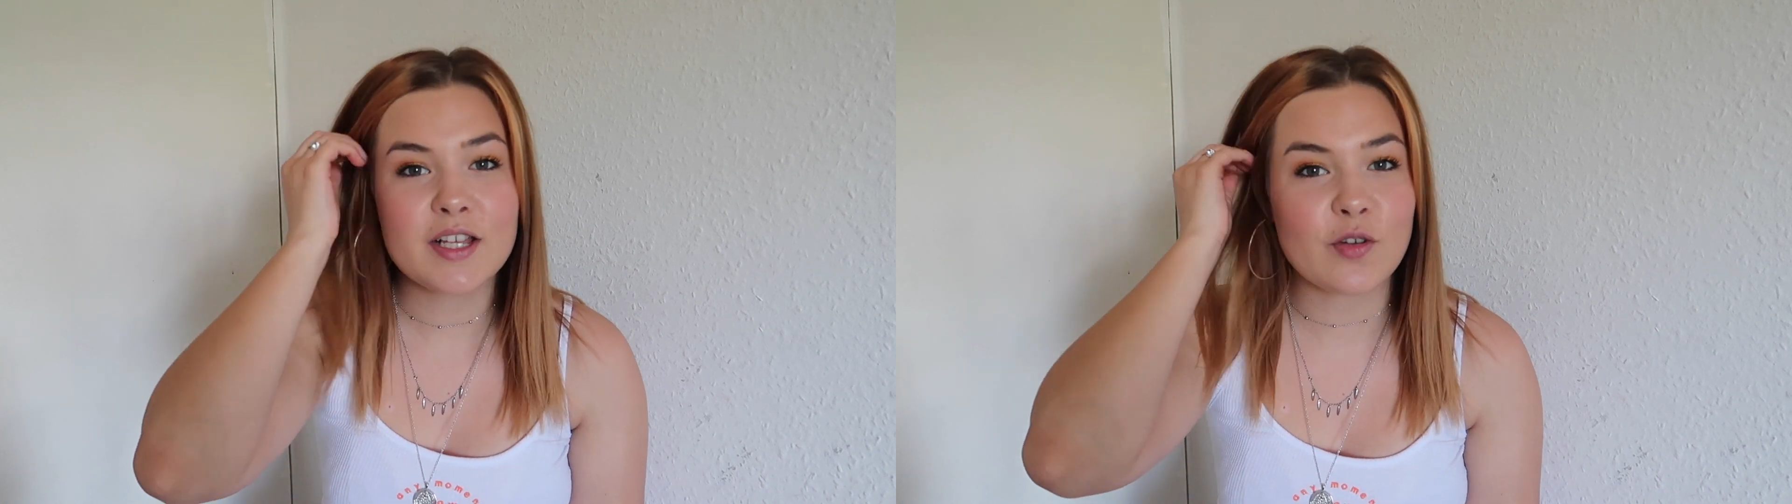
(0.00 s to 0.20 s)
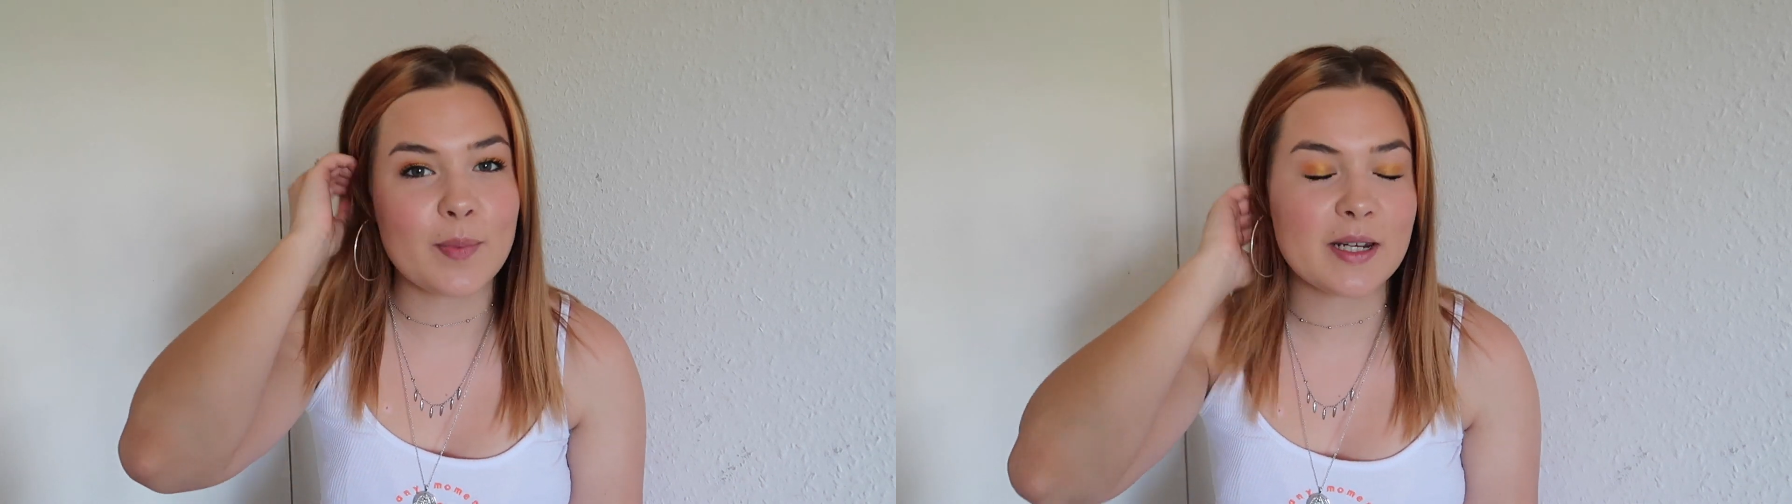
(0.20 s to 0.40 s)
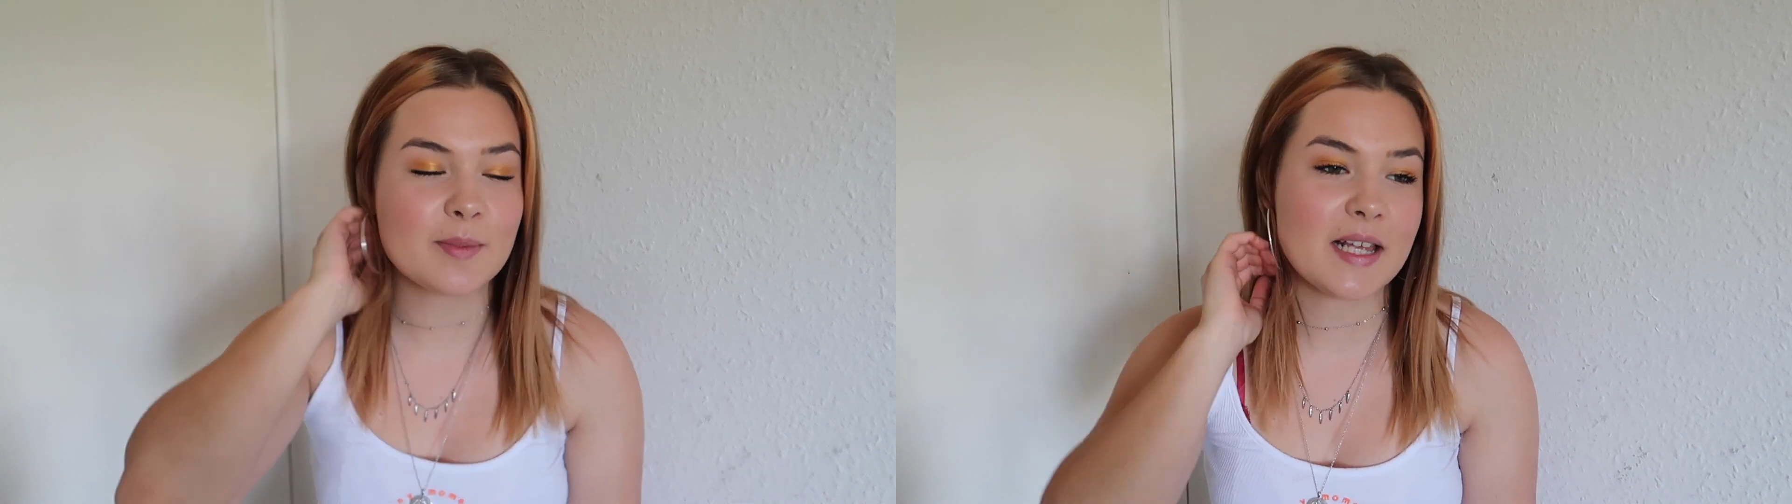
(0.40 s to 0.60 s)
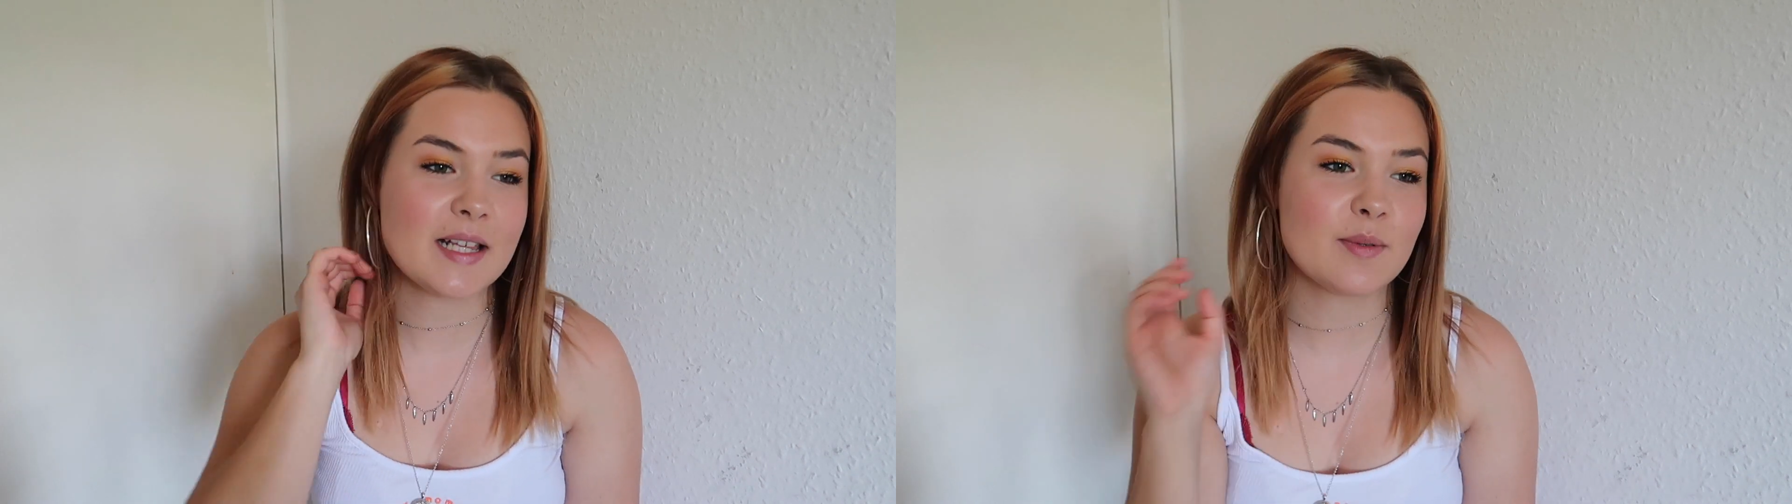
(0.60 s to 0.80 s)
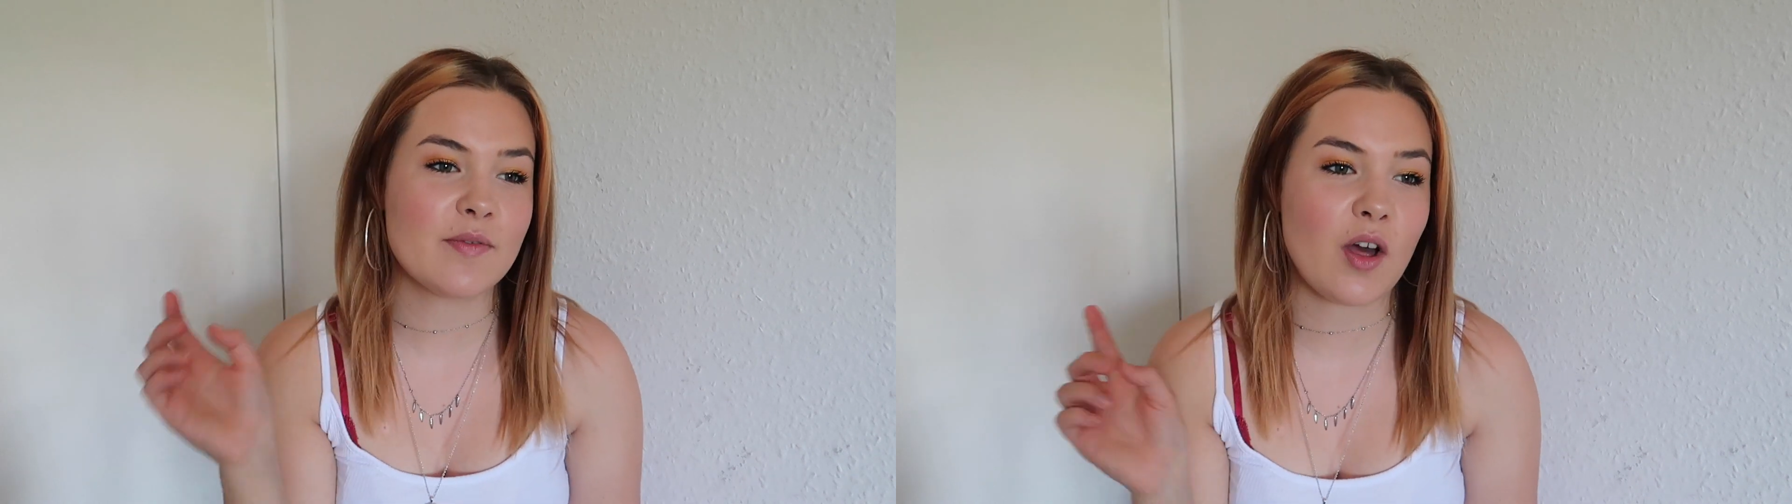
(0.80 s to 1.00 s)
So I've been
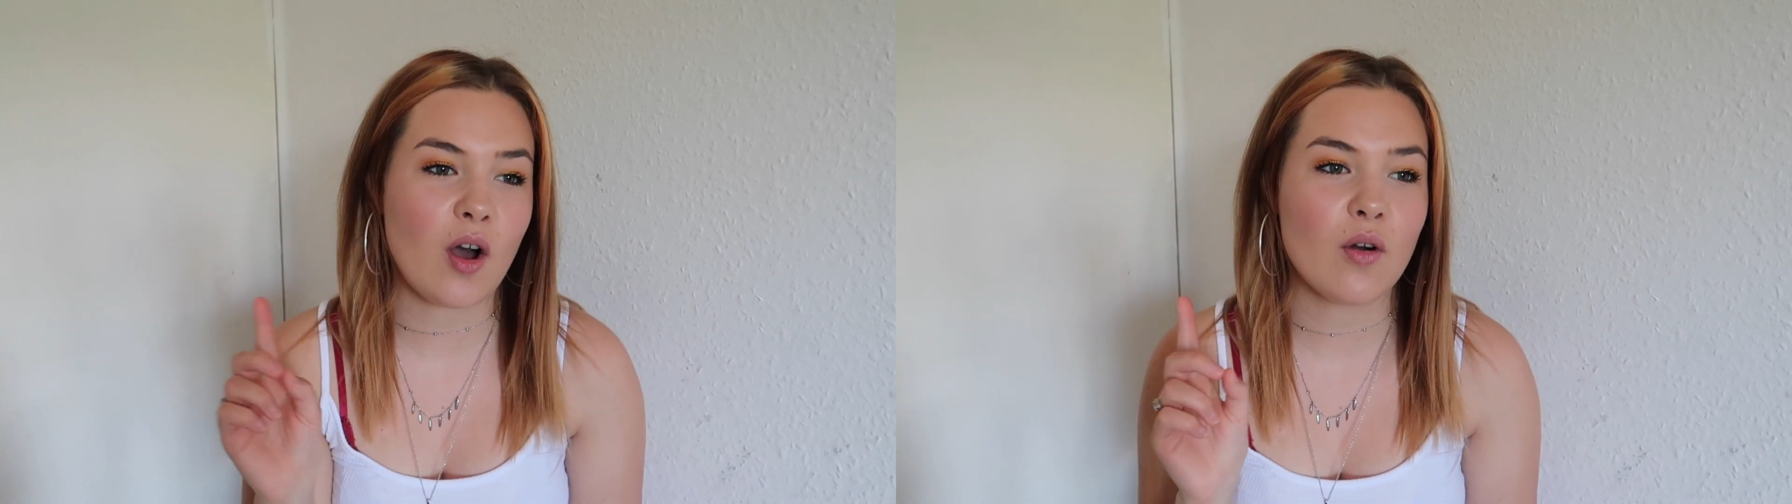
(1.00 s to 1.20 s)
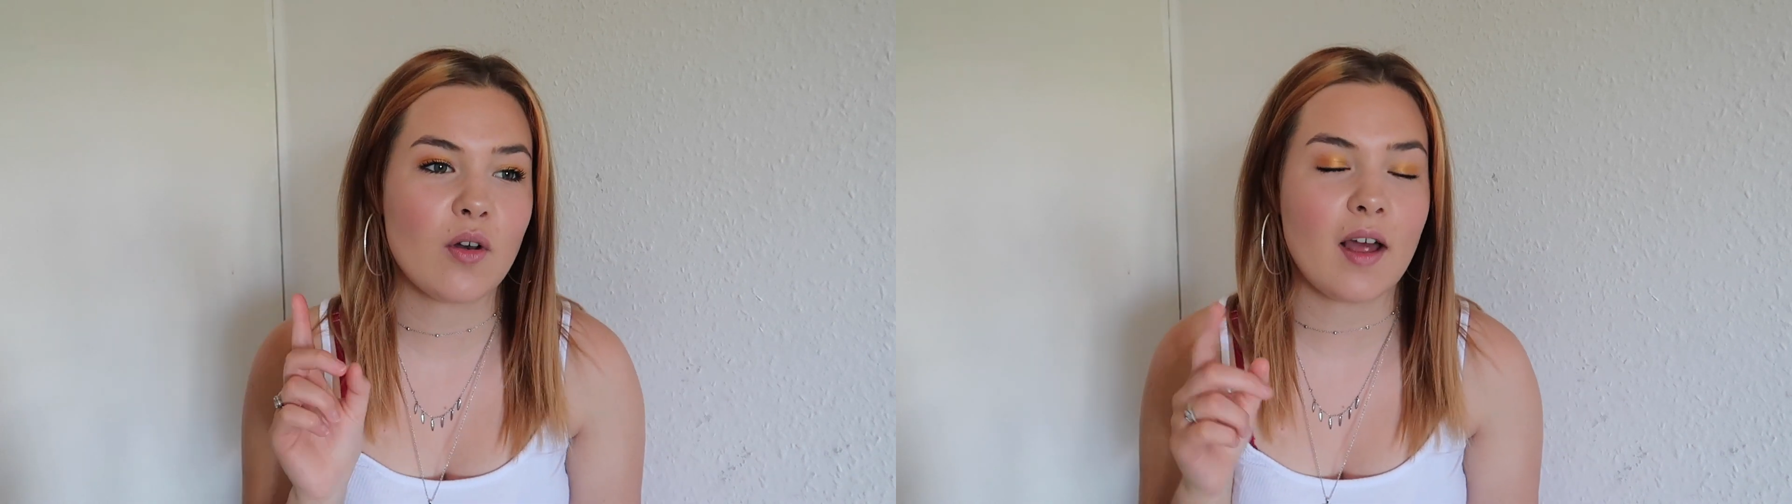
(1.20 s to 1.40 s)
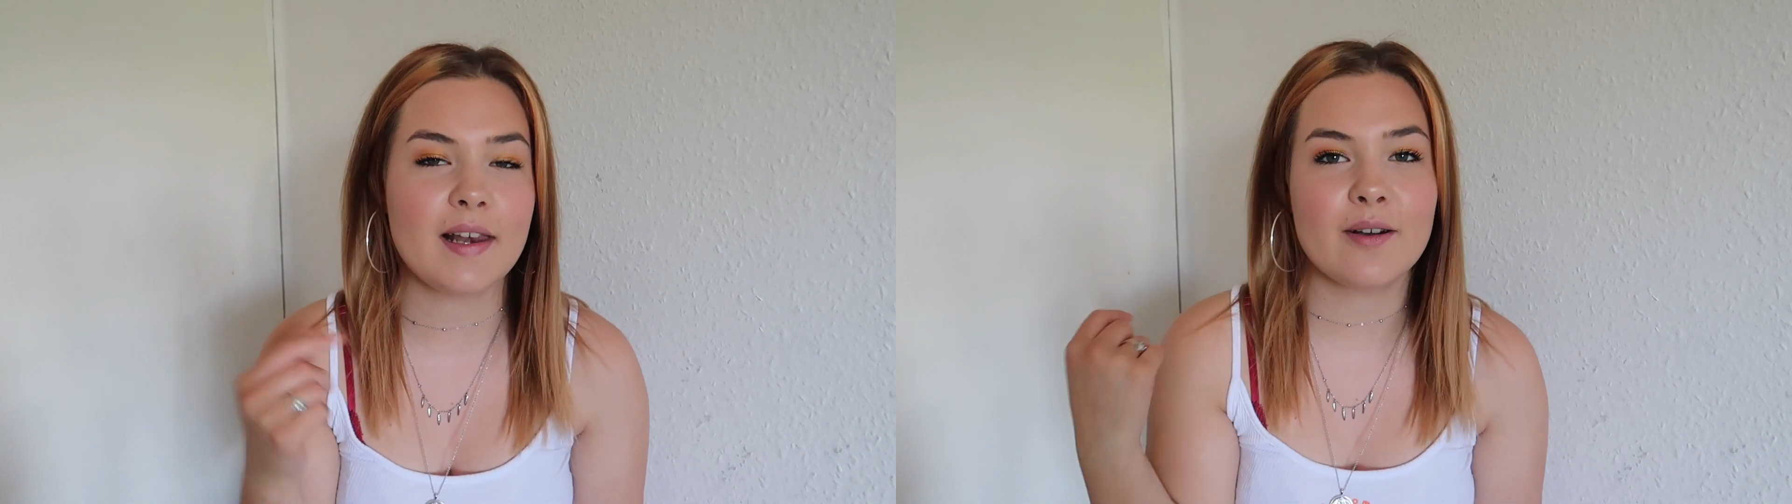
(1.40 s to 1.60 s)
obsessed with the whole like